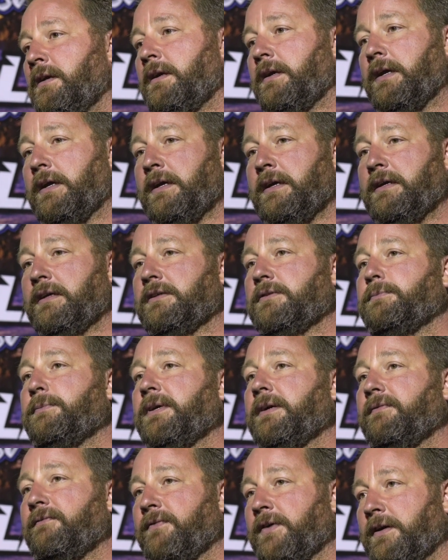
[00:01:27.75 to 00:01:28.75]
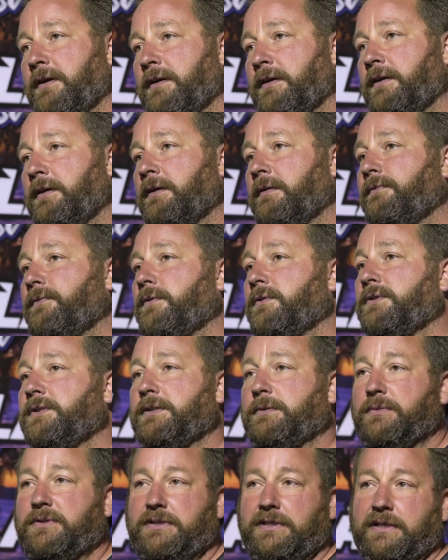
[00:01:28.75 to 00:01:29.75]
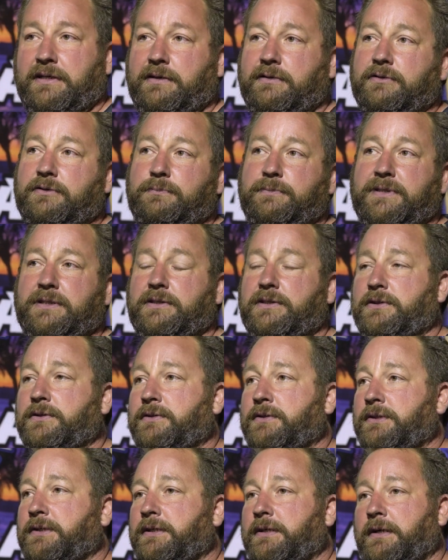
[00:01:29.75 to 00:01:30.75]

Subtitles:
he has been very helpful. Jim Standard's been good.